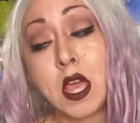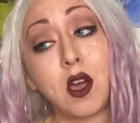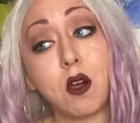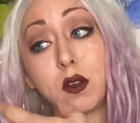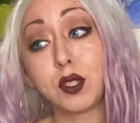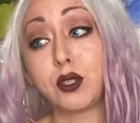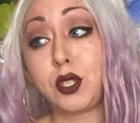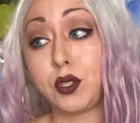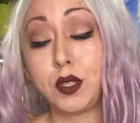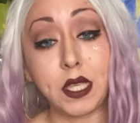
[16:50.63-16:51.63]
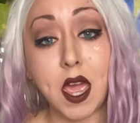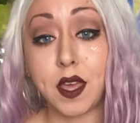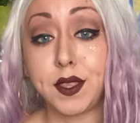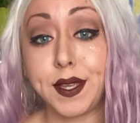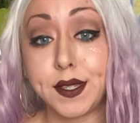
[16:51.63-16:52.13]
Also too, yeah,
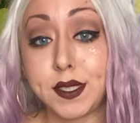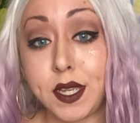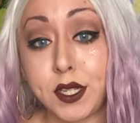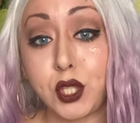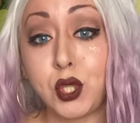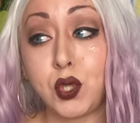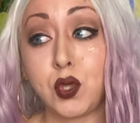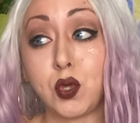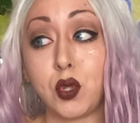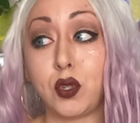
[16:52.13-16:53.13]
Theta State too